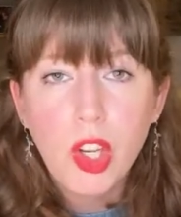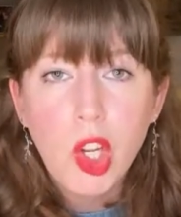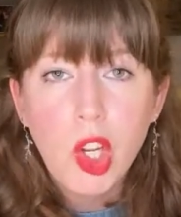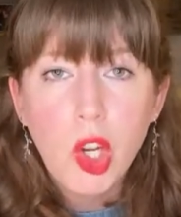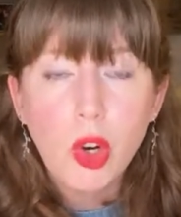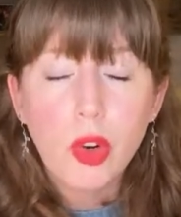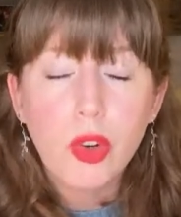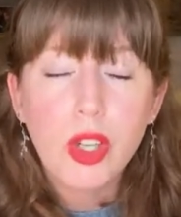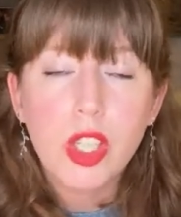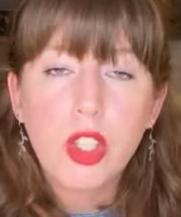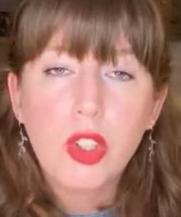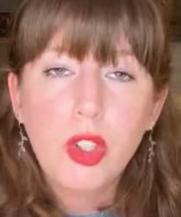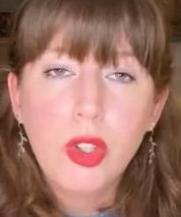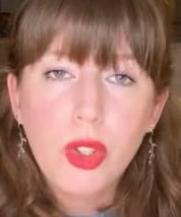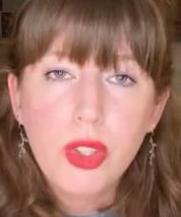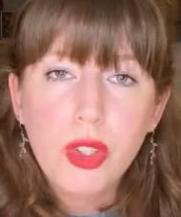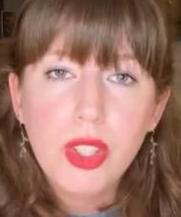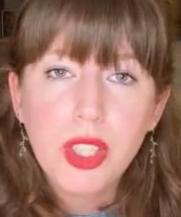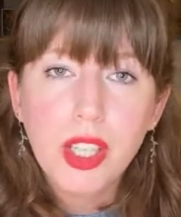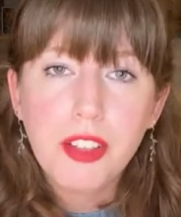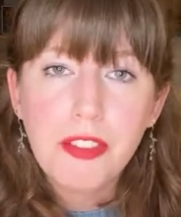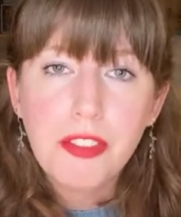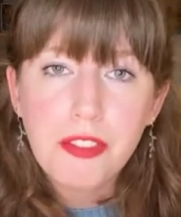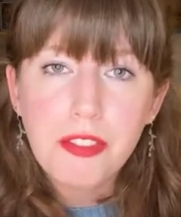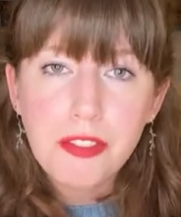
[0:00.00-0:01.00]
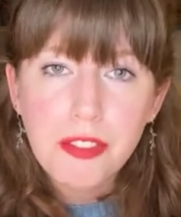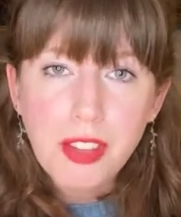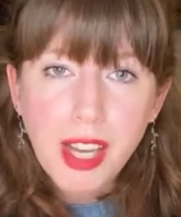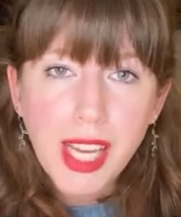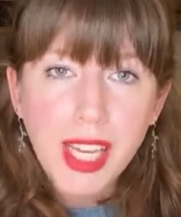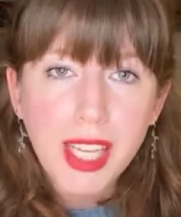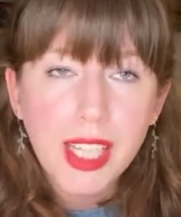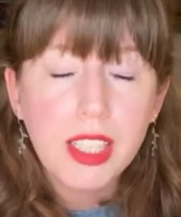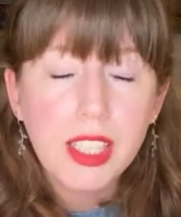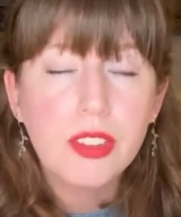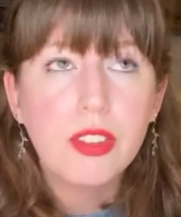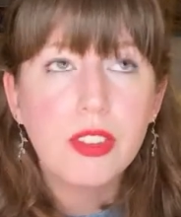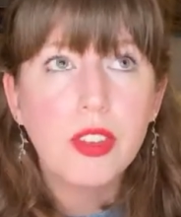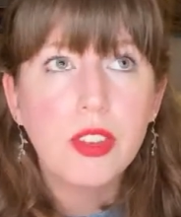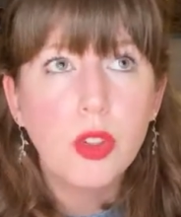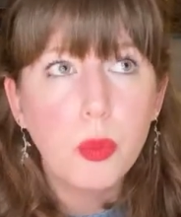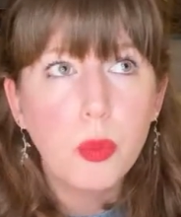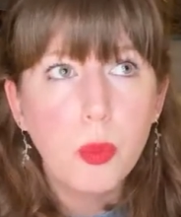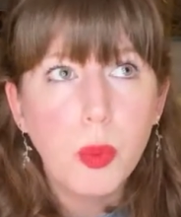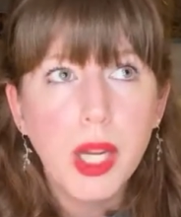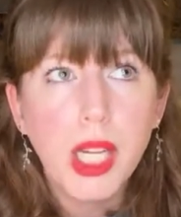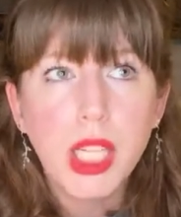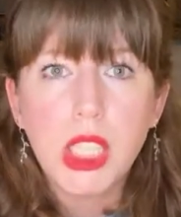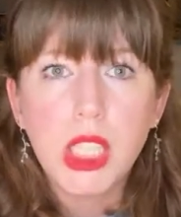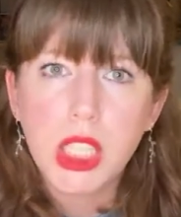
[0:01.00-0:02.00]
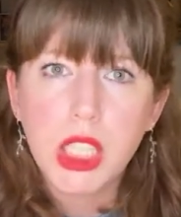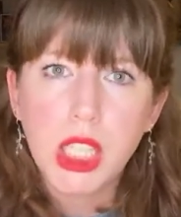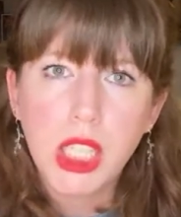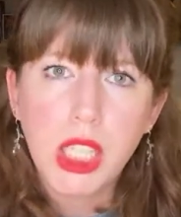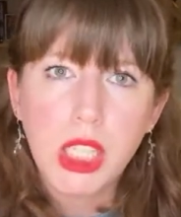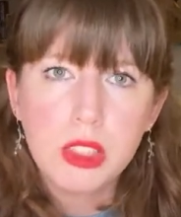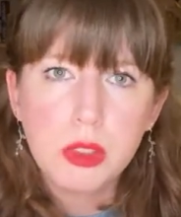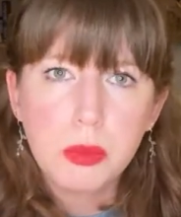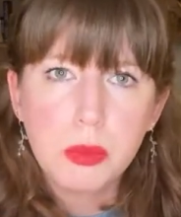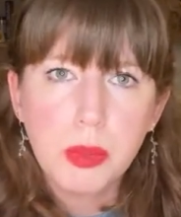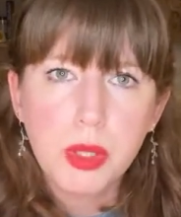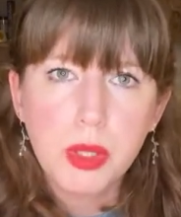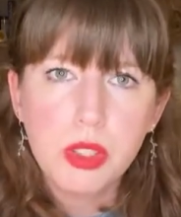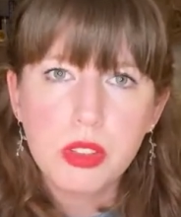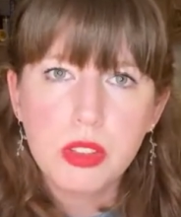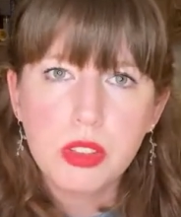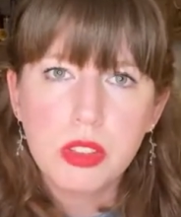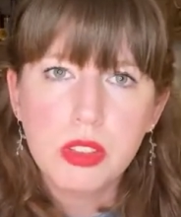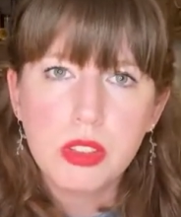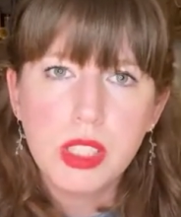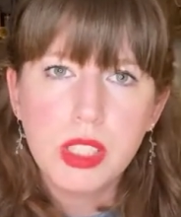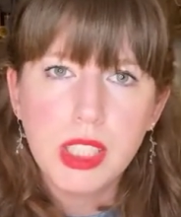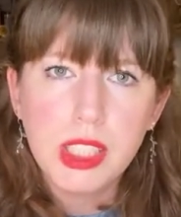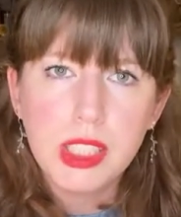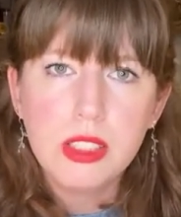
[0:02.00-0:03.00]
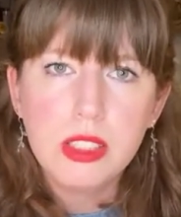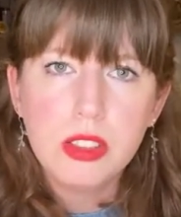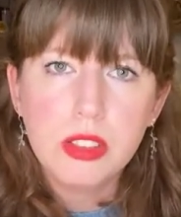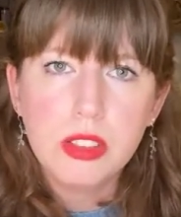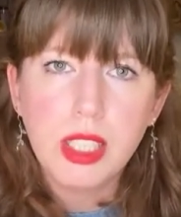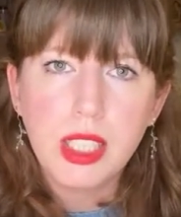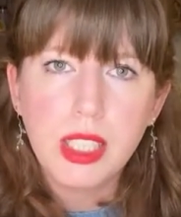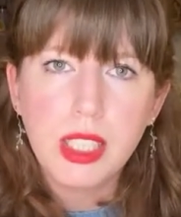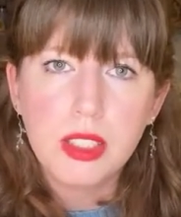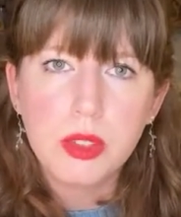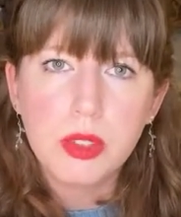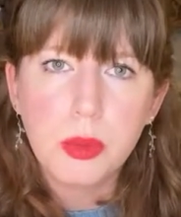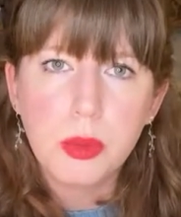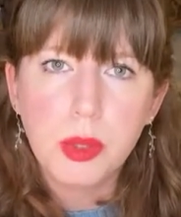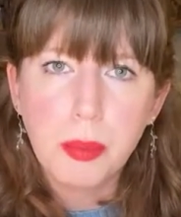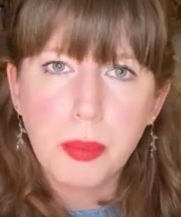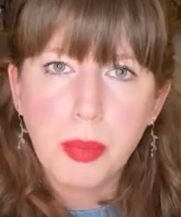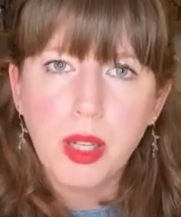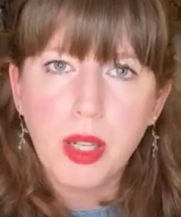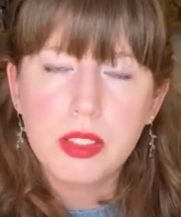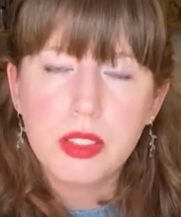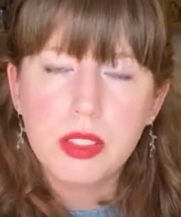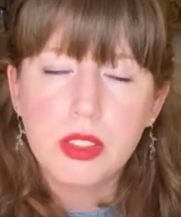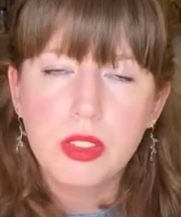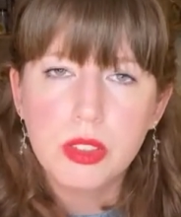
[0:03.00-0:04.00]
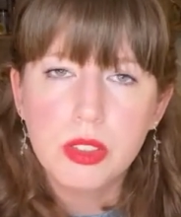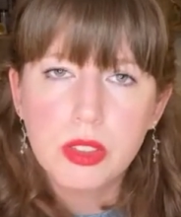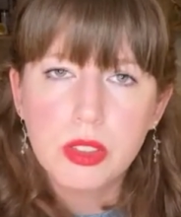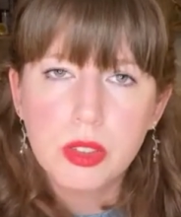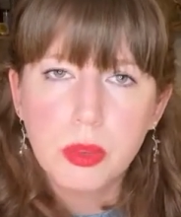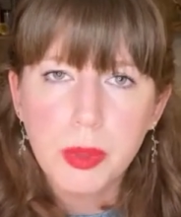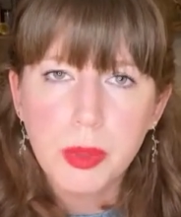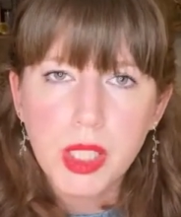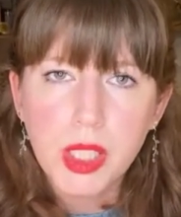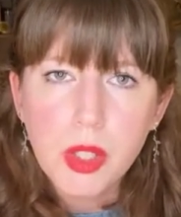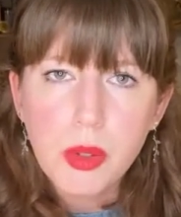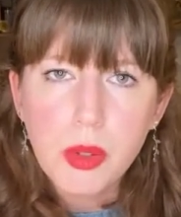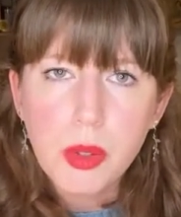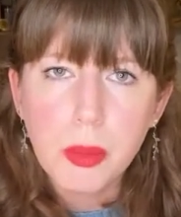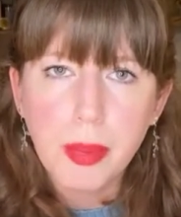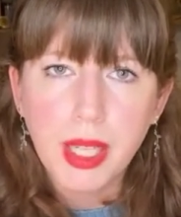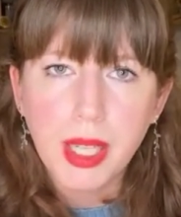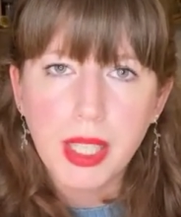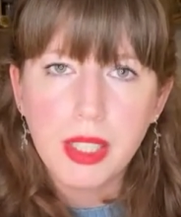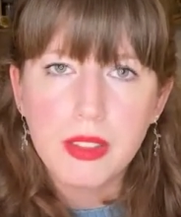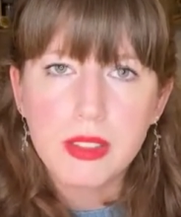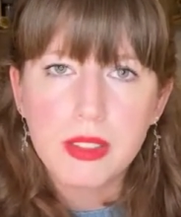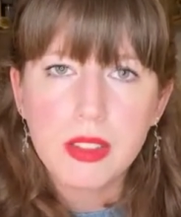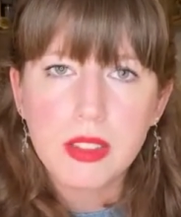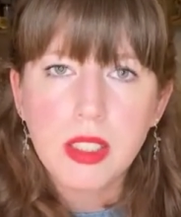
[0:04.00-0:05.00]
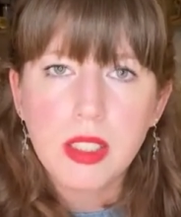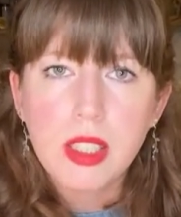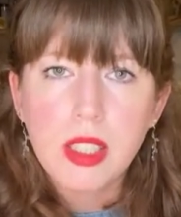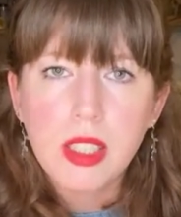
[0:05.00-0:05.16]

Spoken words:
or it could affect the way that the Higgs boson interacts with particles that we know about.